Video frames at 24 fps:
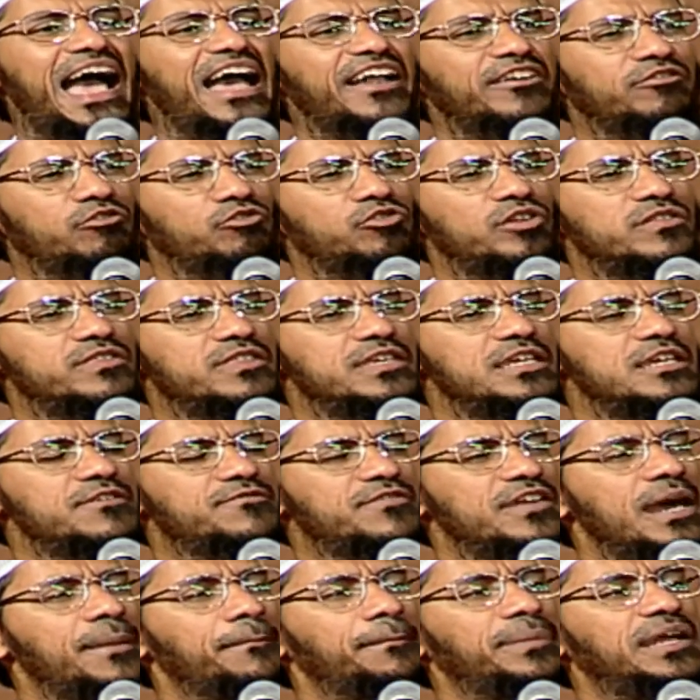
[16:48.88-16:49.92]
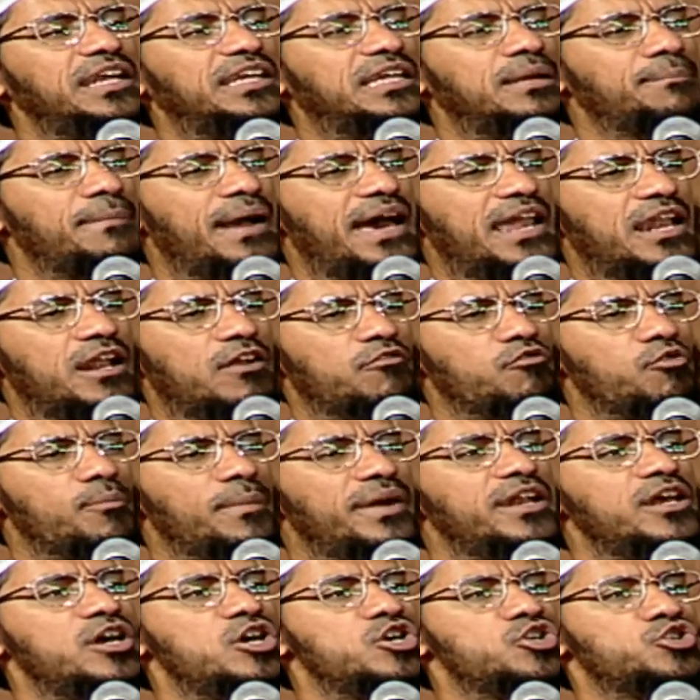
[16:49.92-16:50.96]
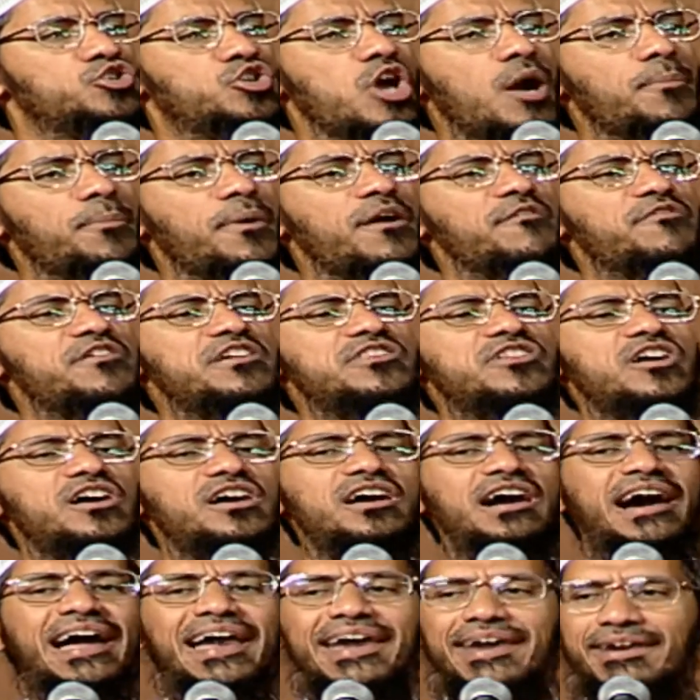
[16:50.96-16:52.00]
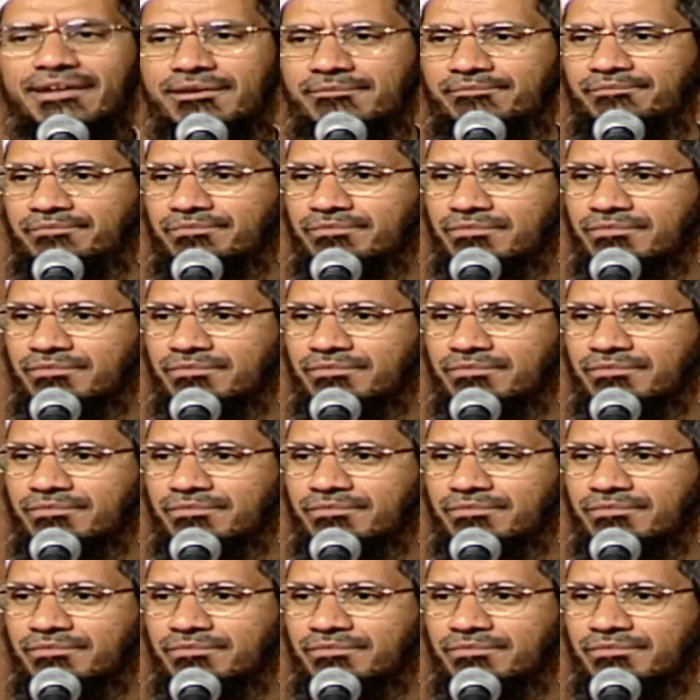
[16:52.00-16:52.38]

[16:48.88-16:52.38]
as to the thief, be it a man or a woman, chop off his or her hand.